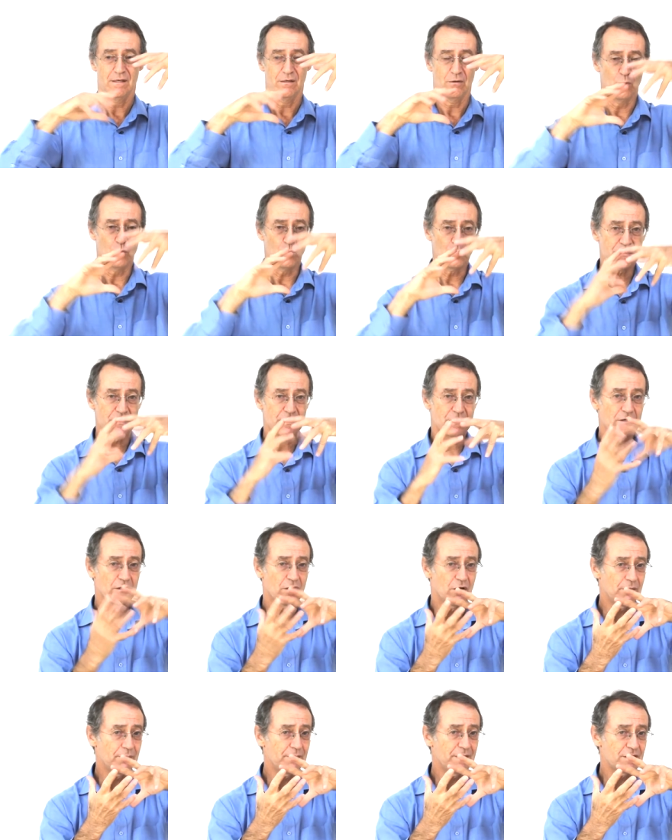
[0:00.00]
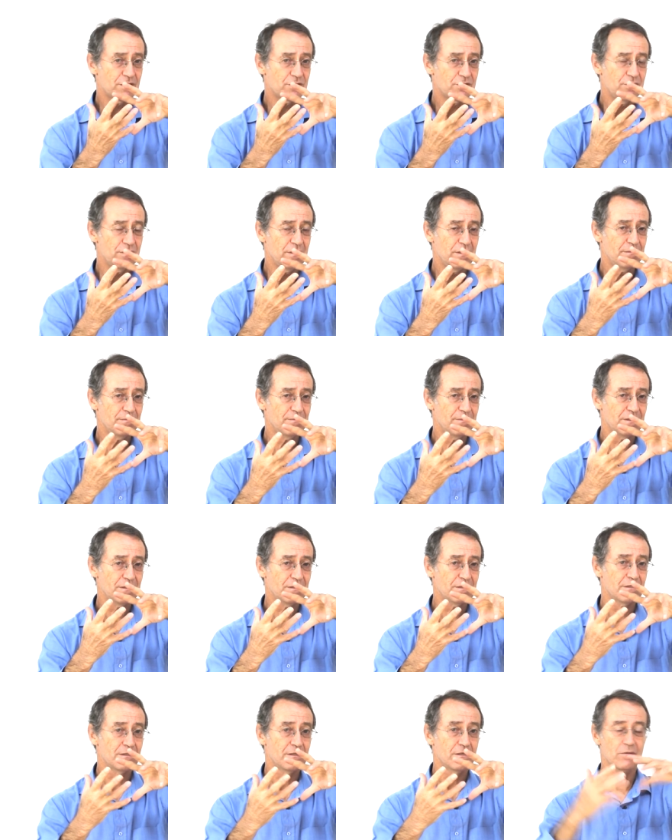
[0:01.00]
autonomic
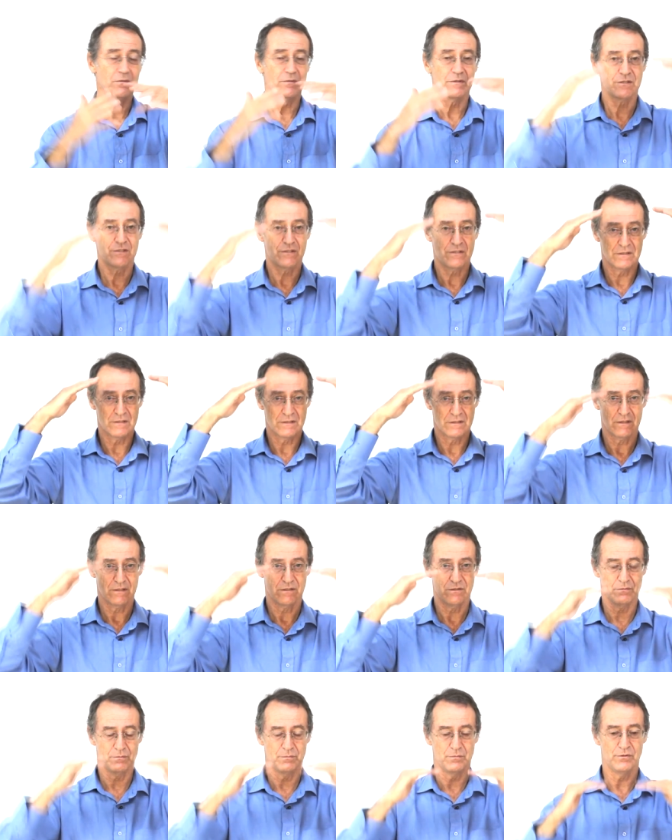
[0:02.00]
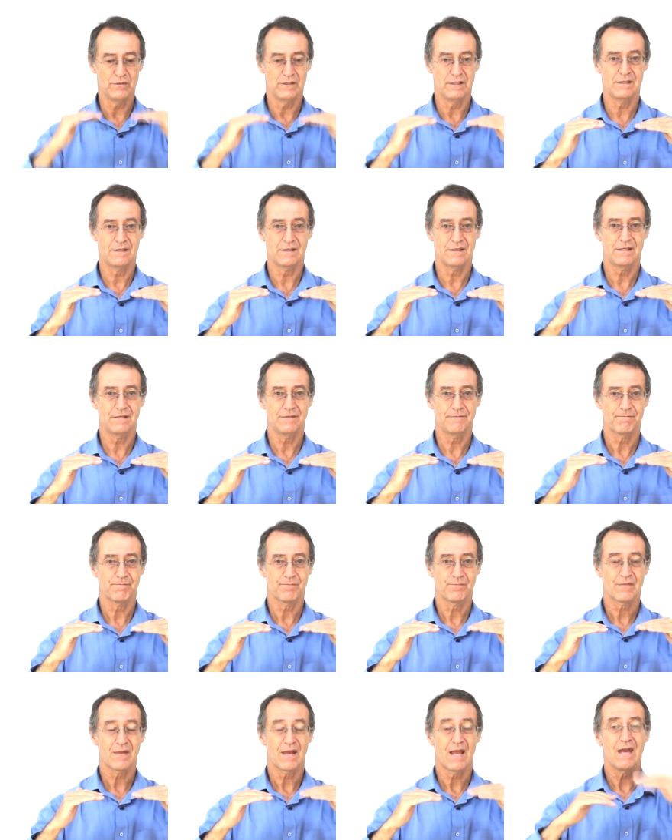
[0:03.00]
treatment, which is your breathing.
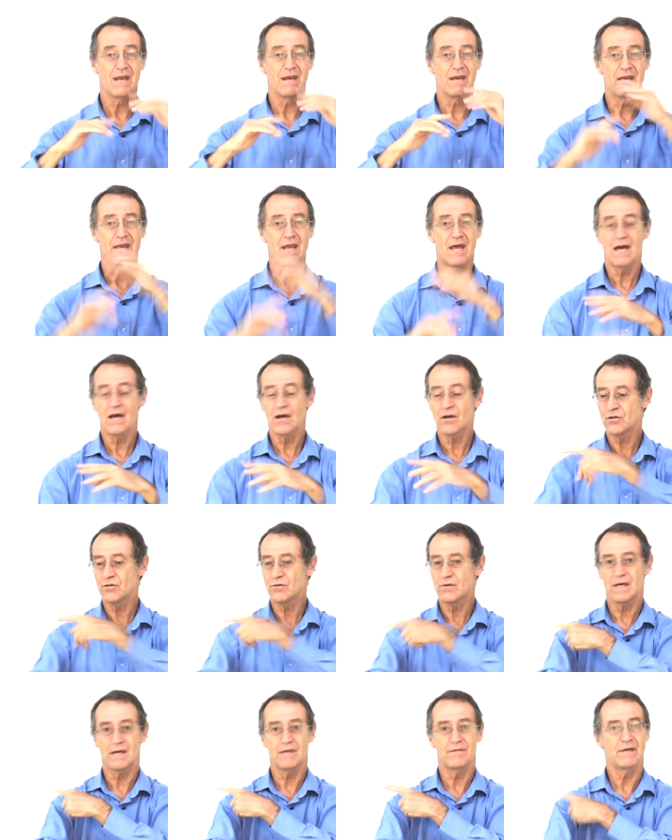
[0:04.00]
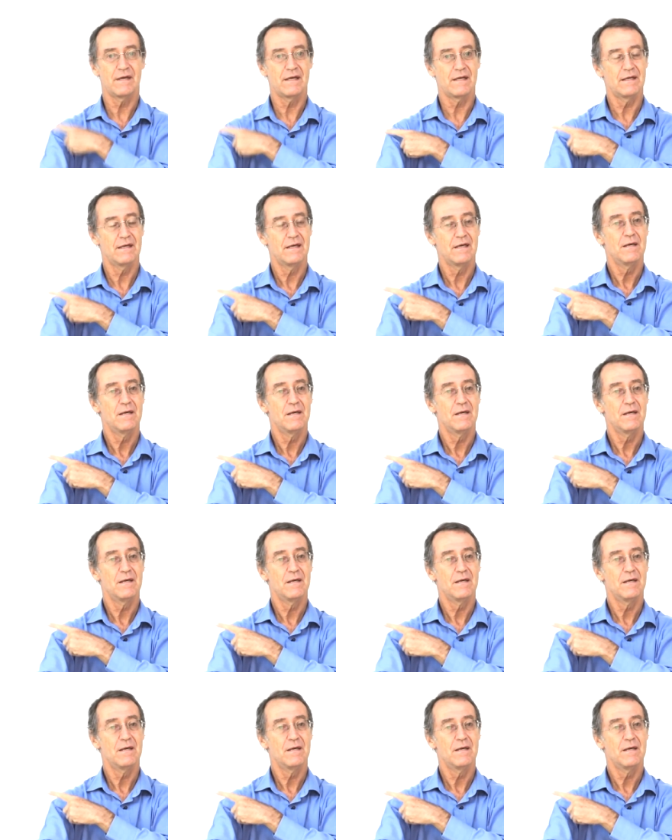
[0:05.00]
And now you have a